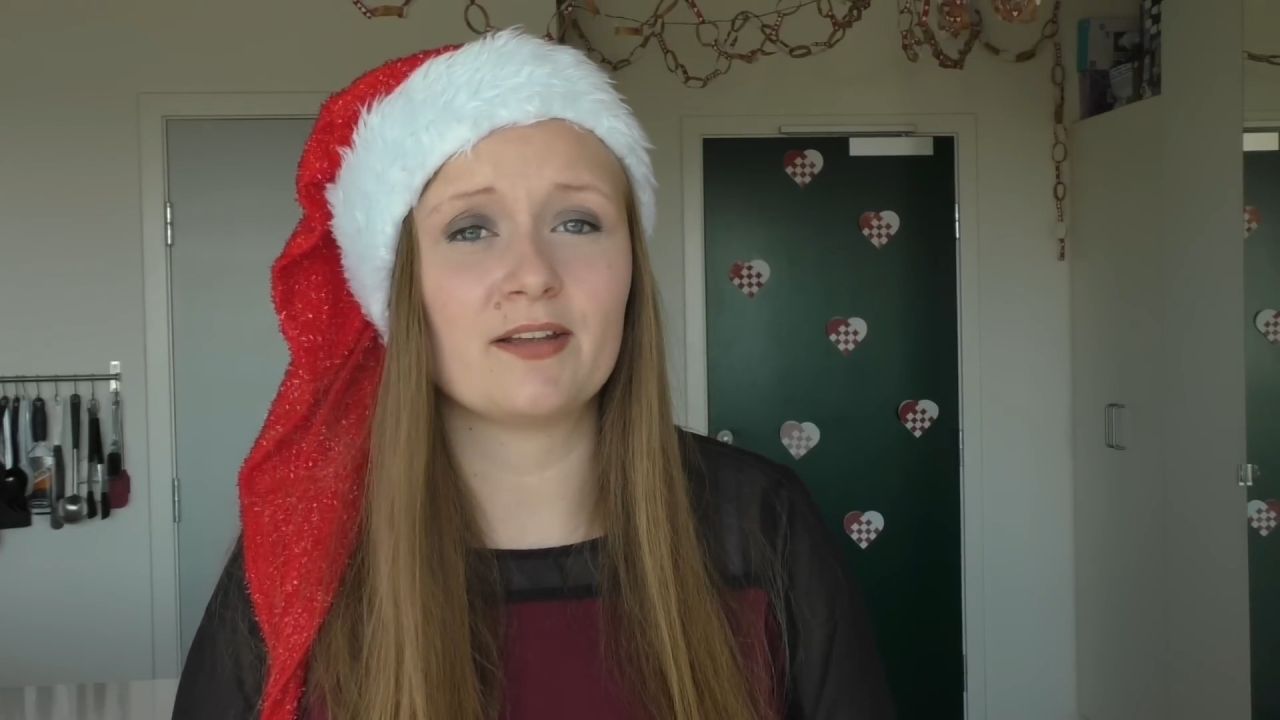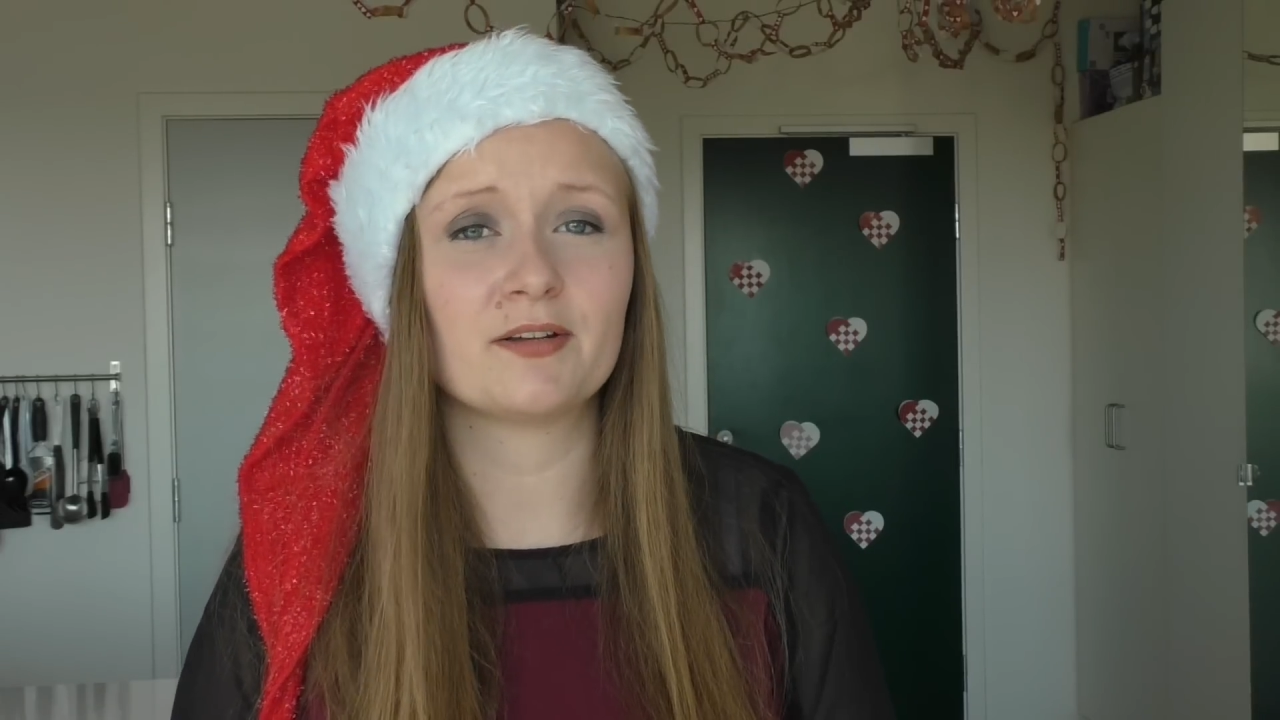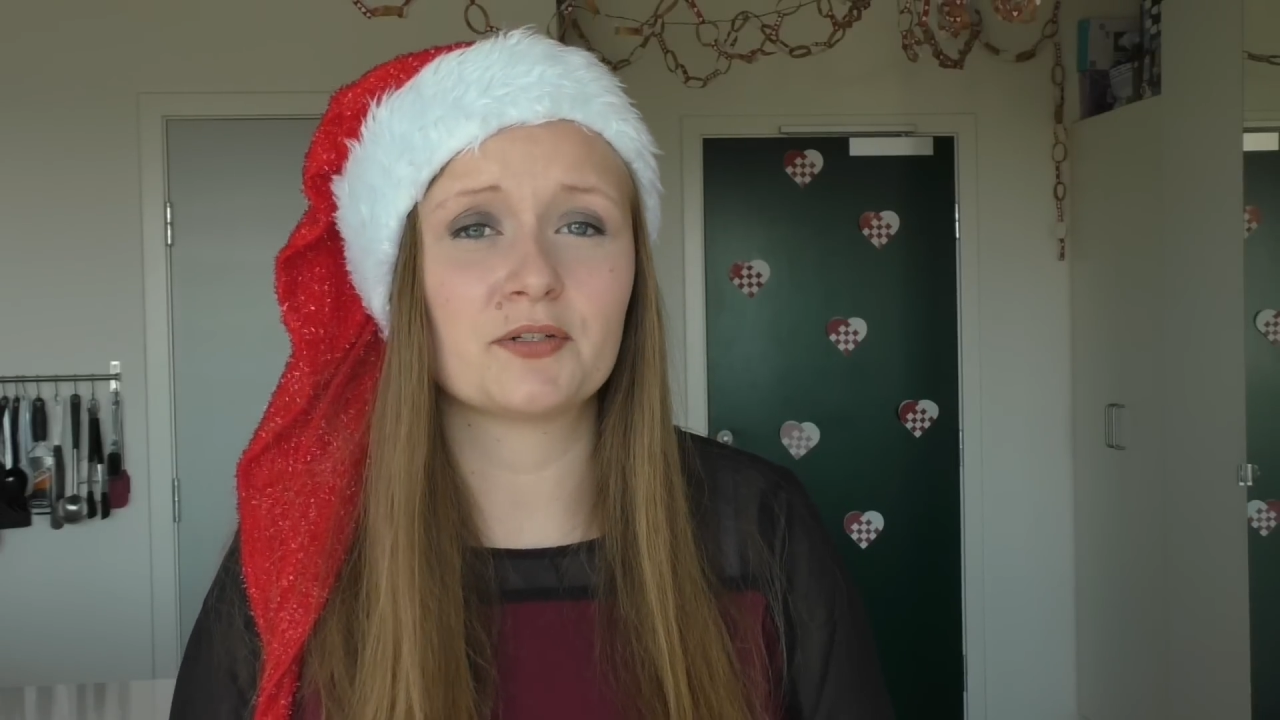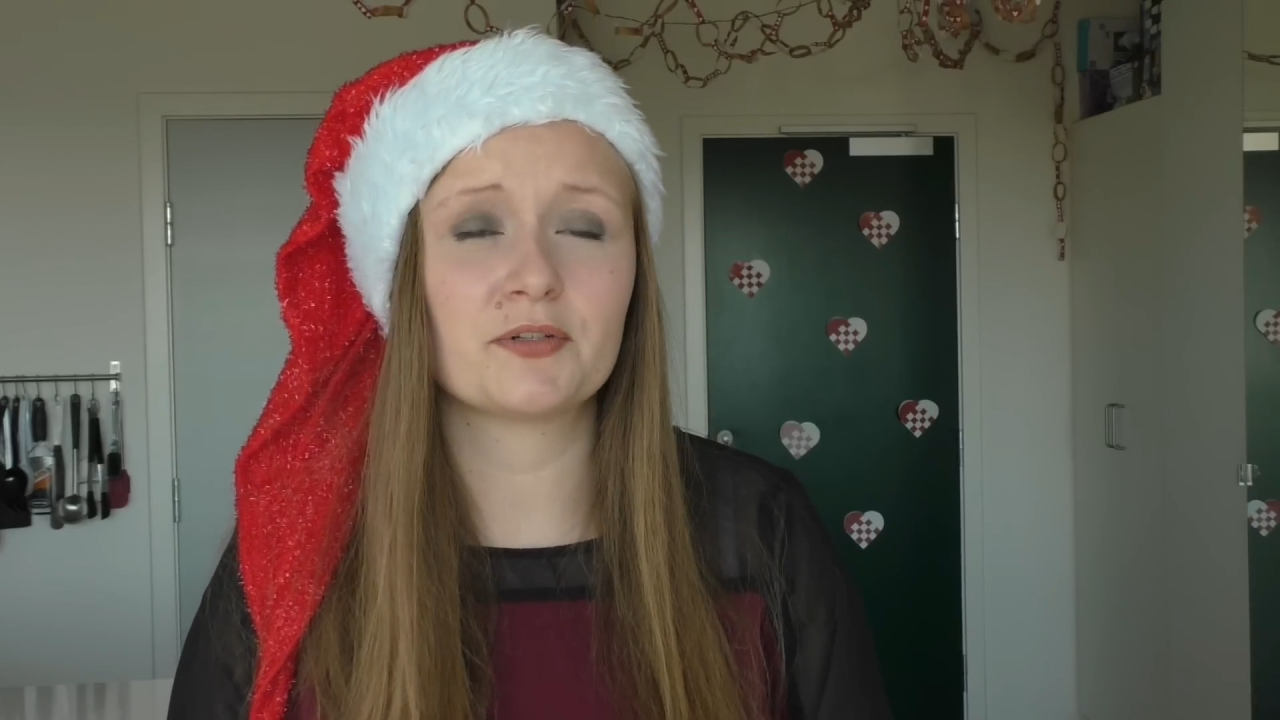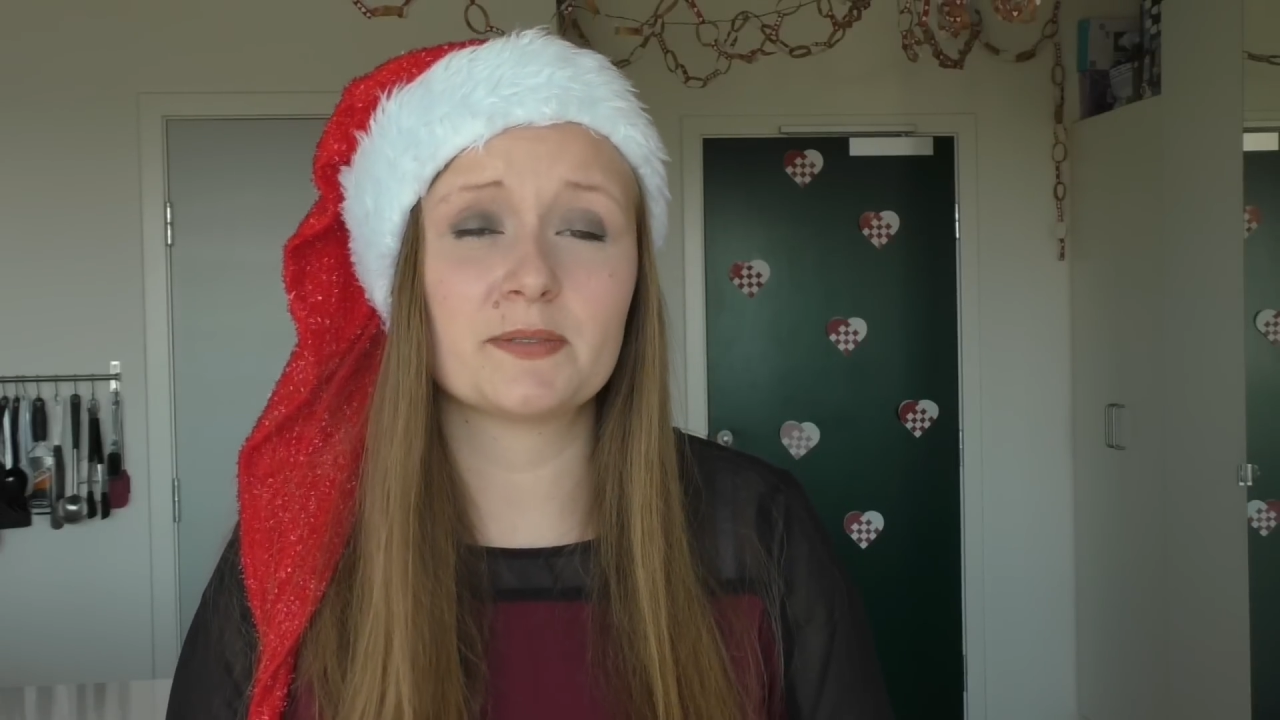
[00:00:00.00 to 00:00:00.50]

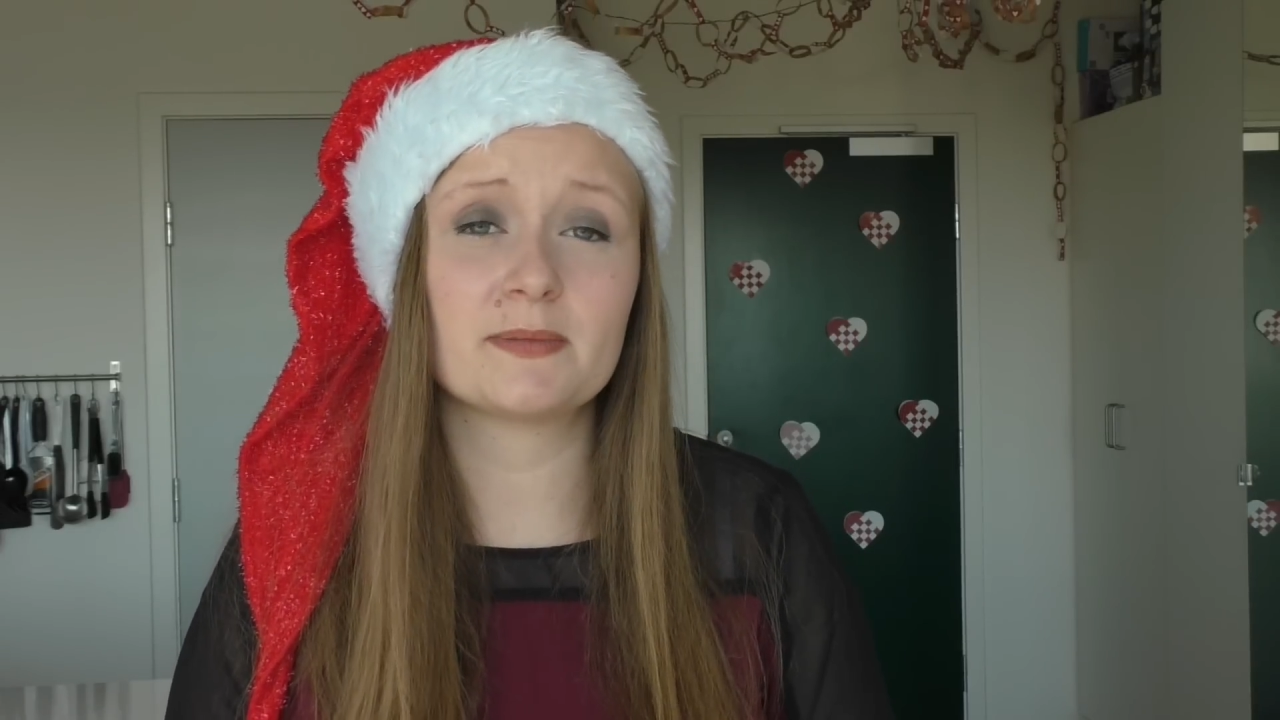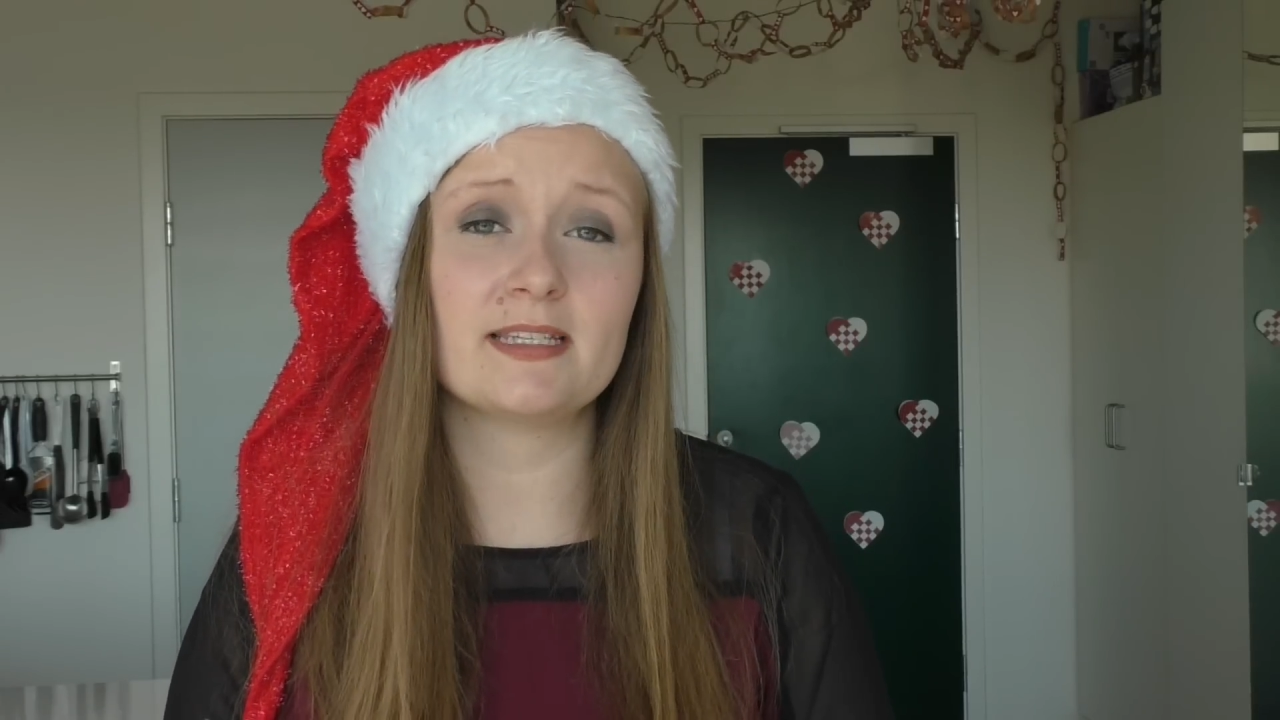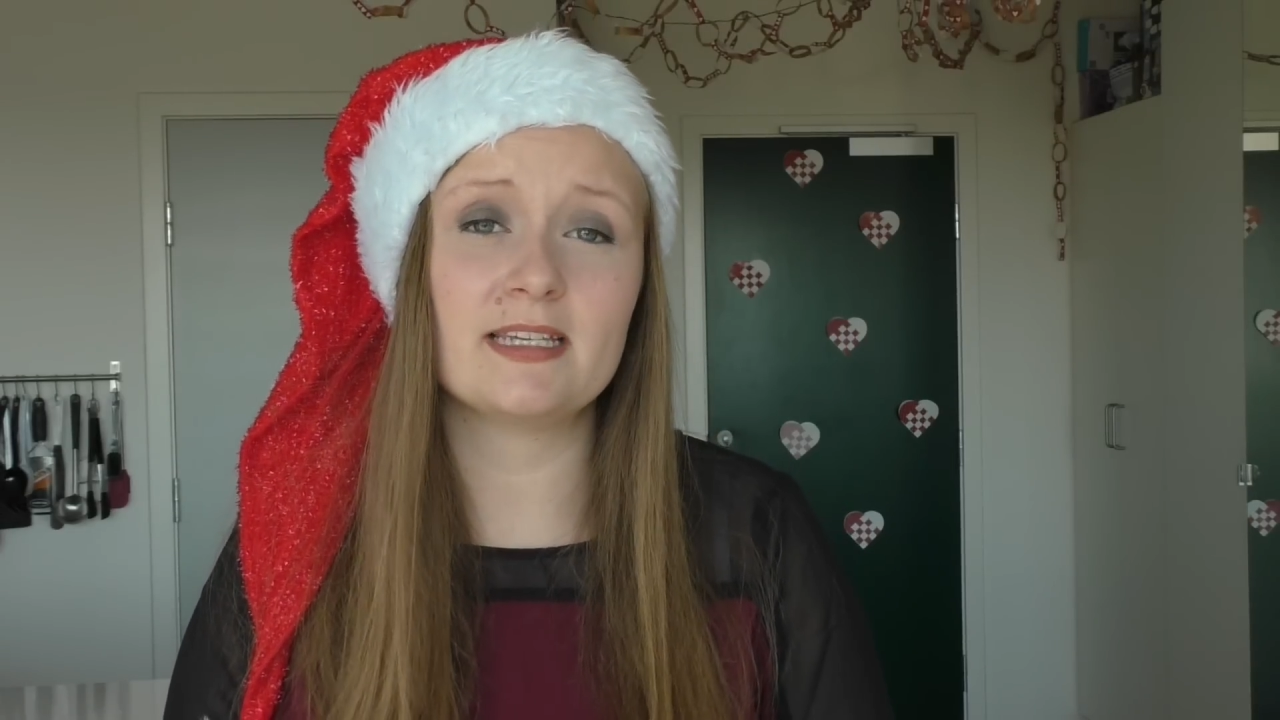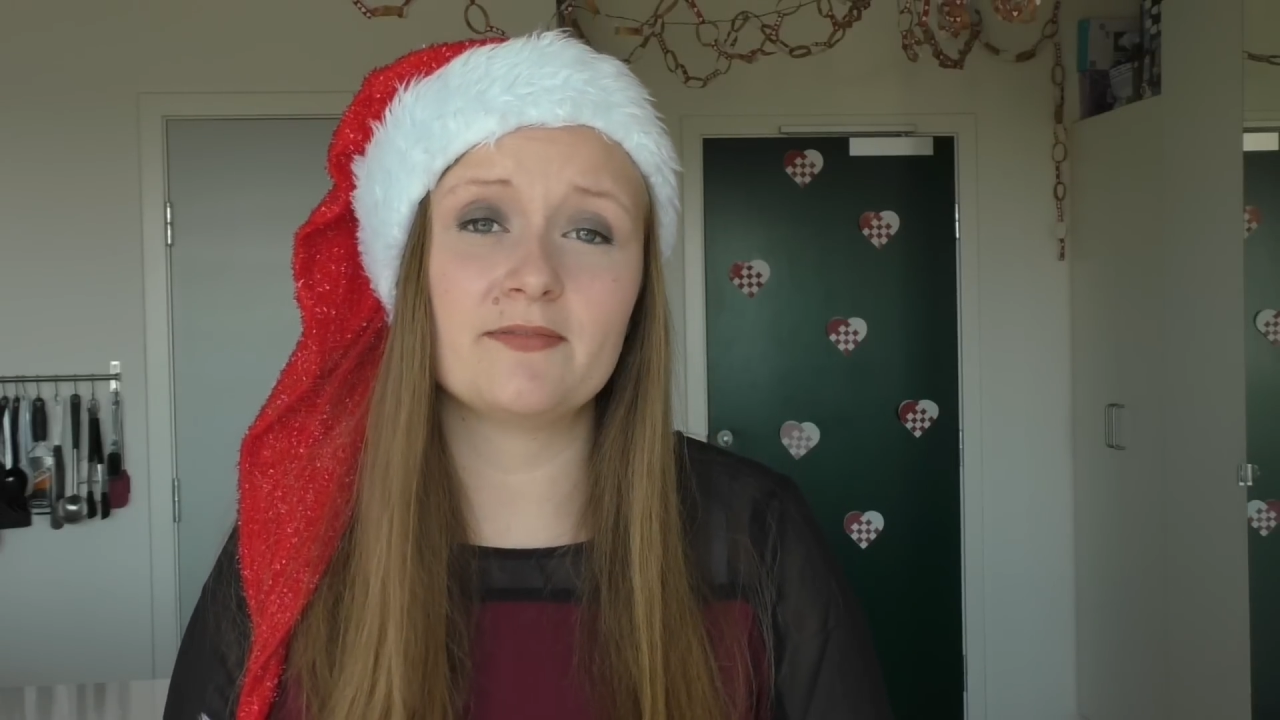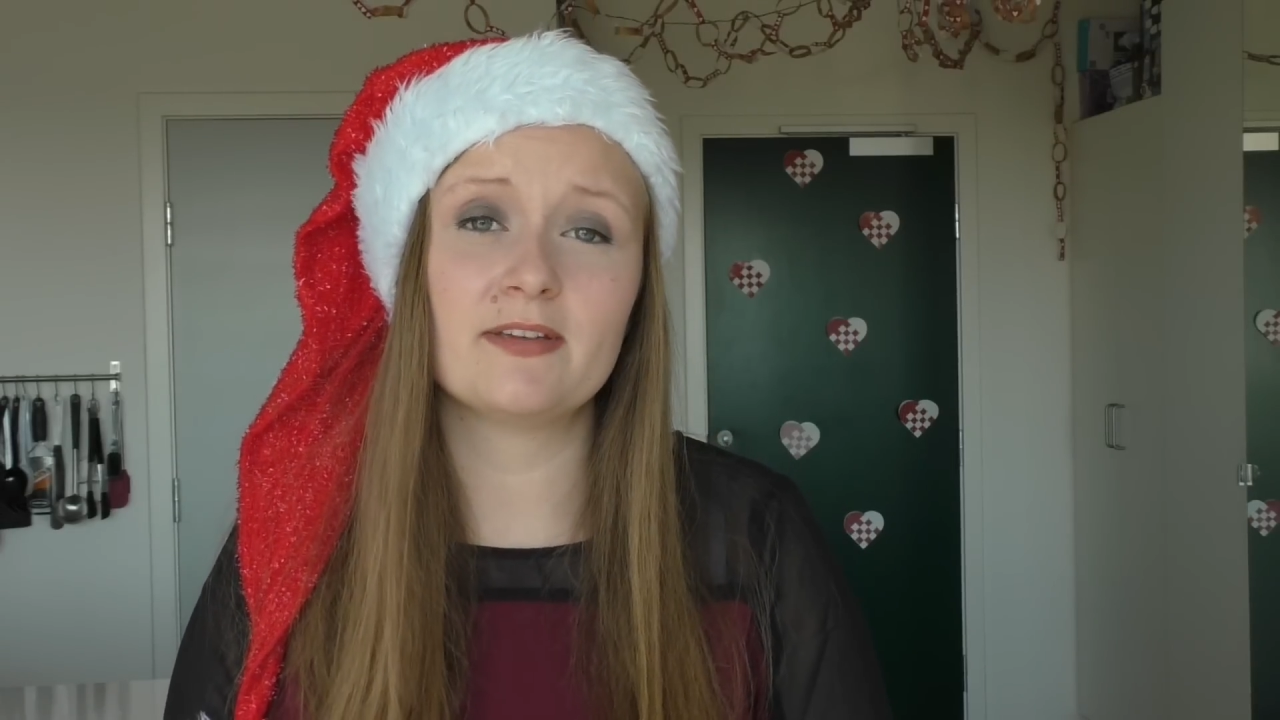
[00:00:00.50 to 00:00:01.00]
on Christmas
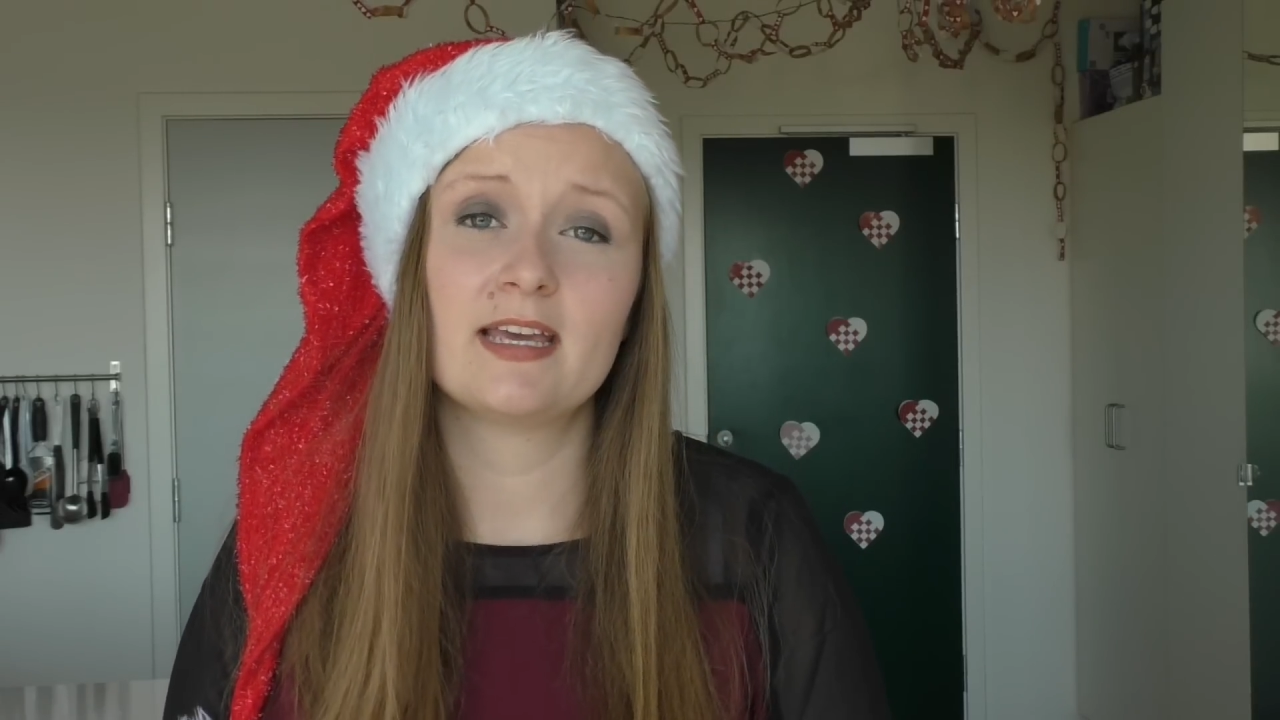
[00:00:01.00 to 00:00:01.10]
Eve.